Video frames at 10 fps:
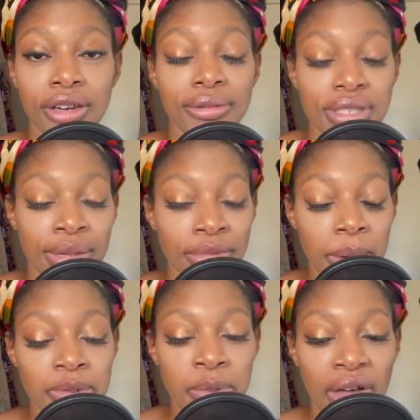
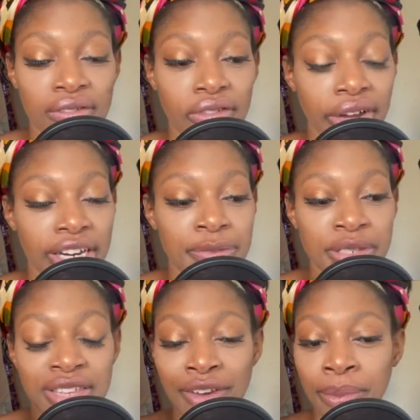Sometimes people have a very
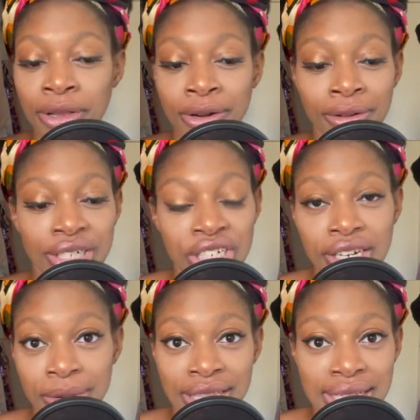specific political
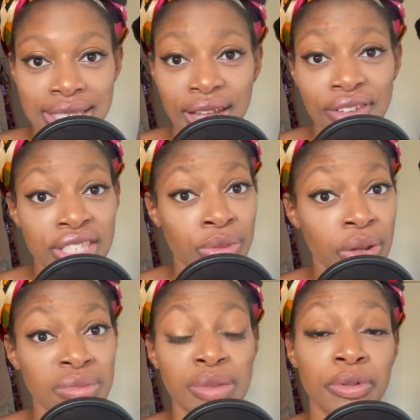agenda with that stuff and
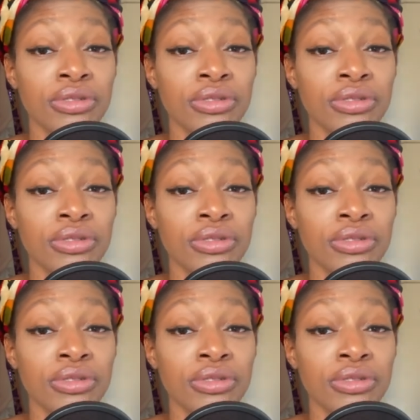sometimes people